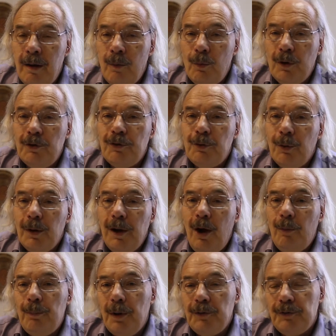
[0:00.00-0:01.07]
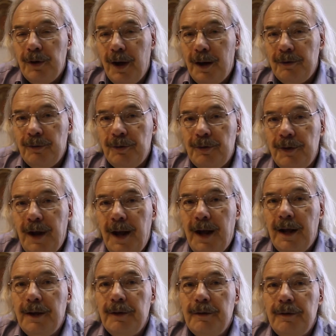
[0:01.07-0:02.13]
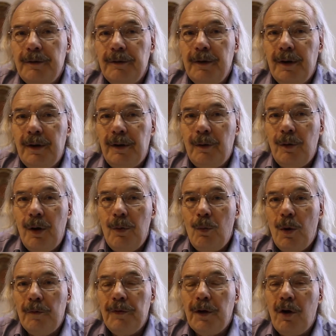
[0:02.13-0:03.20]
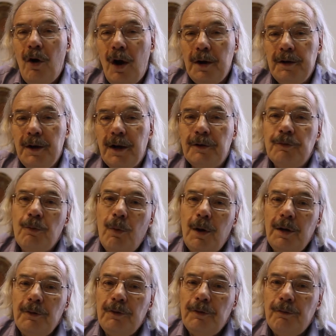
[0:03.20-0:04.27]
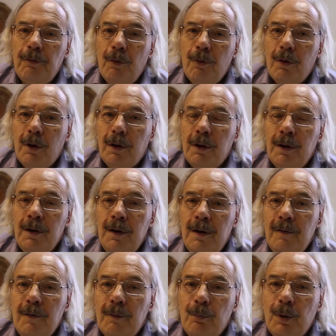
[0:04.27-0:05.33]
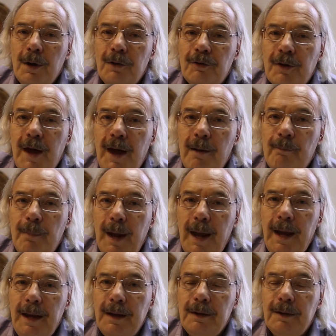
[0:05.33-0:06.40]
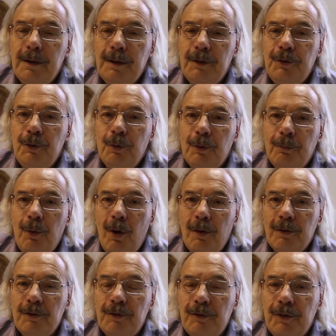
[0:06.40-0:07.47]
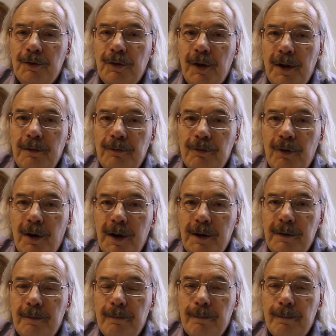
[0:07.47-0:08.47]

which will help us to understand what the context was for the British campaign to abolish the slave trade.